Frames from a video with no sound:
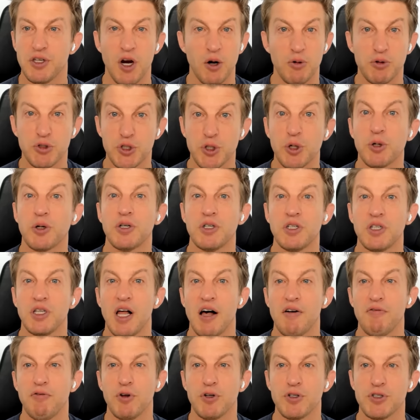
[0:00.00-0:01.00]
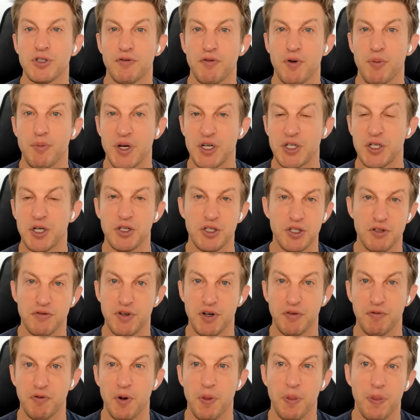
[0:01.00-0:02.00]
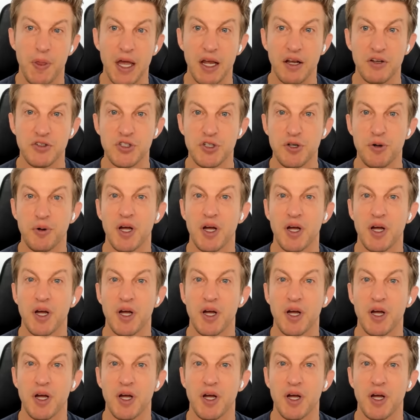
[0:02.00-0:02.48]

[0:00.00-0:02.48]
you know, certain levels of emissions of different things,